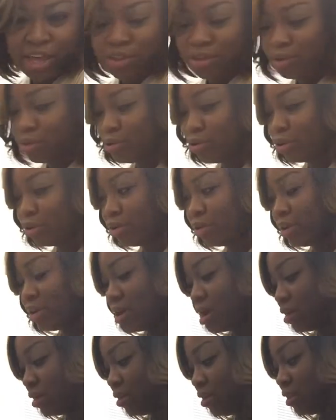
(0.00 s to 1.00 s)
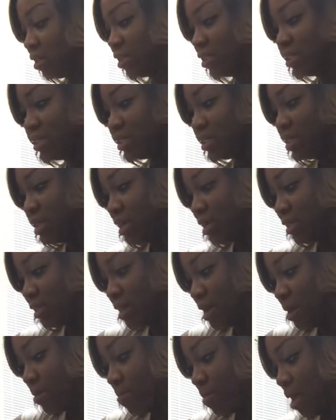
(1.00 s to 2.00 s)
the order and all of this just does
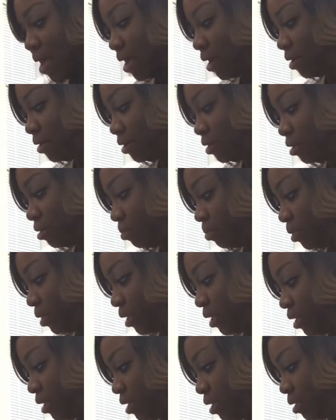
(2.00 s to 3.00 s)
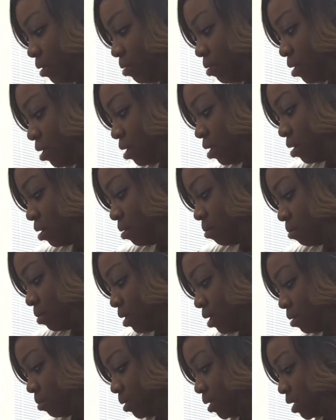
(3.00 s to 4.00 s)
not matter. So I'm putting in
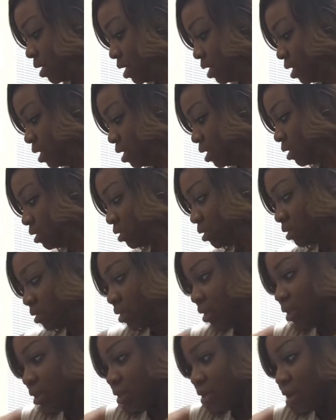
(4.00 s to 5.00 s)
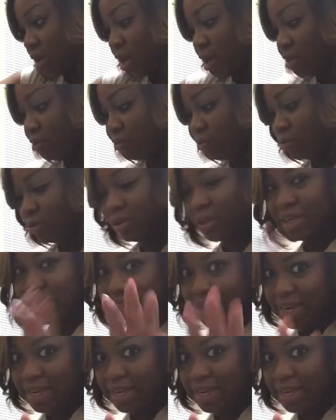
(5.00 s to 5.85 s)
my bananas and getting a handful. And